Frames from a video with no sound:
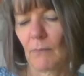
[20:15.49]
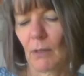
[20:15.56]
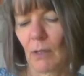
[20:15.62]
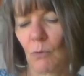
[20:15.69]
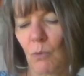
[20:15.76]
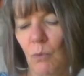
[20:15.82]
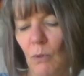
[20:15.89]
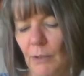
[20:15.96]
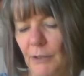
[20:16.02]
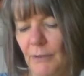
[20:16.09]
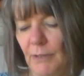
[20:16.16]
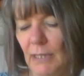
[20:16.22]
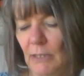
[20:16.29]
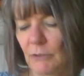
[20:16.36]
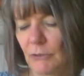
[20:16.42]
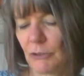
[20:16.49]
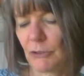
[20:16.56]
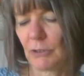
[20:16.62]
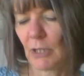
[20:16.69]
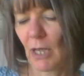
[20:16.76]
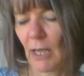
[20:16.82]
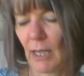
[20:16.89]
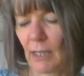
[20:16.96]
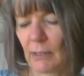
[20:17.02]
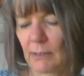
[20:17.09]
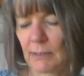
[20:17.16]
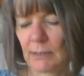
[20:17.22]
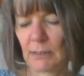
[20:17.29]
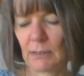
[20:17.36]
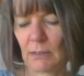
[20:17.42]
1/4 inch
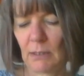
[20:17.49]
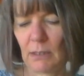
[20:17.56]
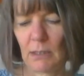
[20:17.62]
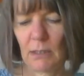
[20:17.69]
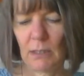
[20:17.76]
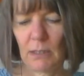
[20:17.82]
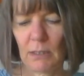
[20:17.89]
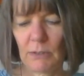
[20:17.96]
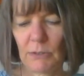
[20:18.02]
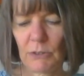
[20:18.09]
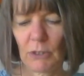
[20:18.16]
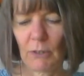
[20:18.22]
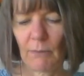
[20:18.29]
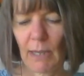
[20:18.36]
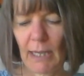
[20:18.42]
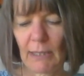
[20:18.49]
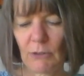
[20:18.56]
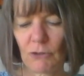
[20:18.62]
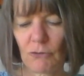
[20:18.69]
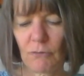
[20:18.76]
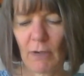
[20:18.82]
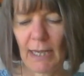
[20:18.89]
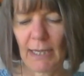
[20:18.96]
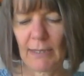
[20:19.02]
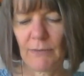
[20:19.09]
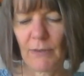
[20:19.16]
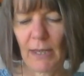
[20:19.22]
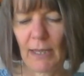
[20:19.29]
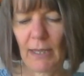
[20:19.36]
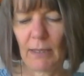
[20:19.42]
tucks, so I tried
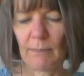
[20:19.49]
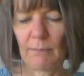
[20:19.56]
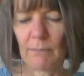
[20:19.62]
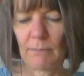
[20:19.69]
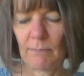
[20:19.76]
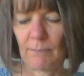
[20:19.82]
them